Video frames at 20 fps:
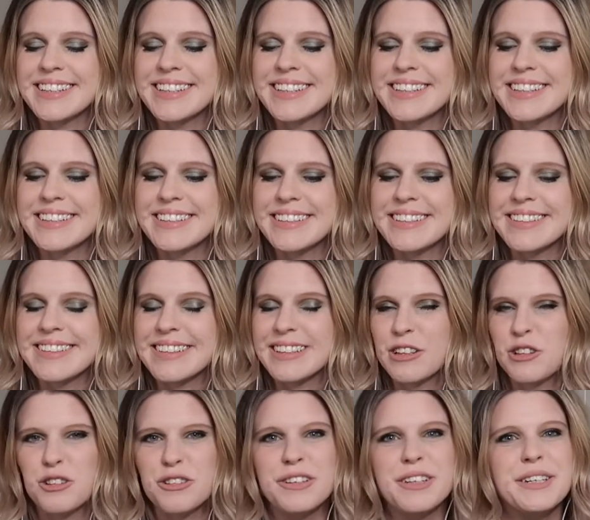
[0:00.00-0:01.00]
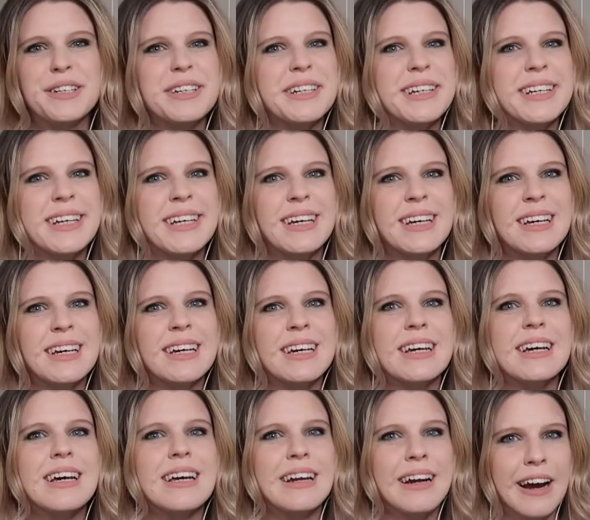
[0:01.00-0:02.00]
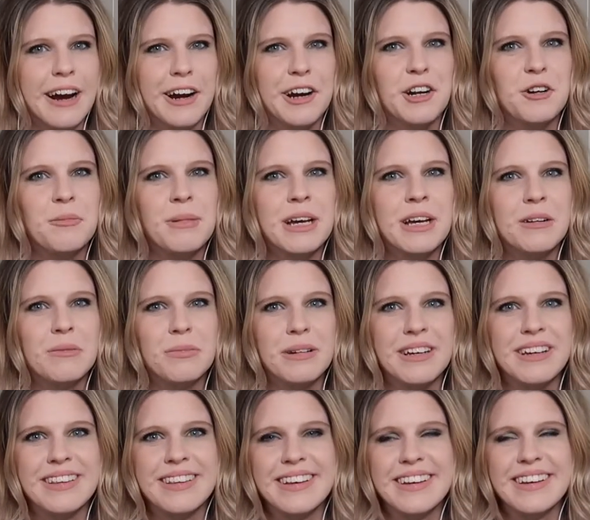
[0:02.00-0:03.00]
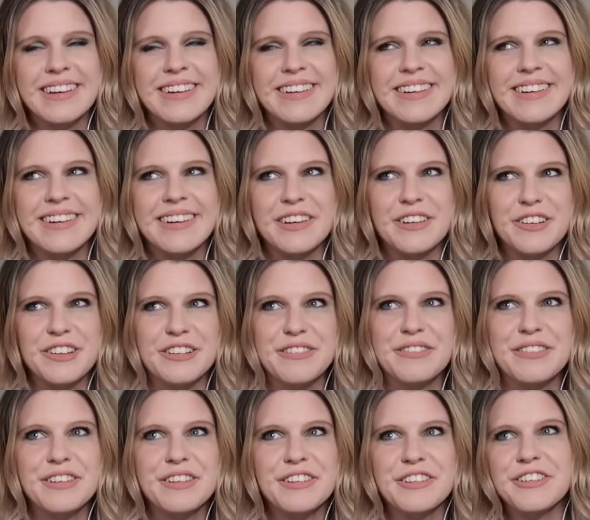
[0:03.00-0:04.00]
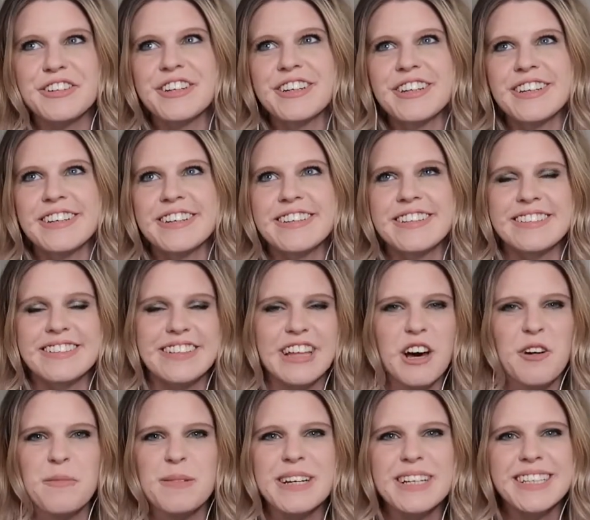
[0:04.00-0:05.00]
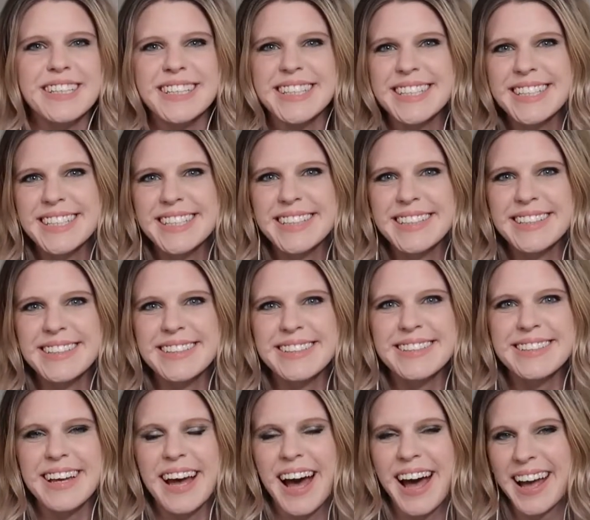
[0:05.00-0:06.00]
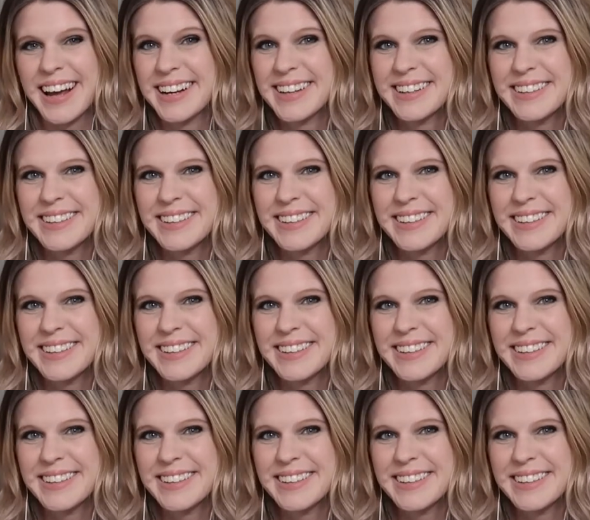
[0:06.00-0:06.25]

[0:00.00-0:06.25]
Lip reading: a Slytherin and Iron Man being, like, a Gryffindor. Does that make sense? Kind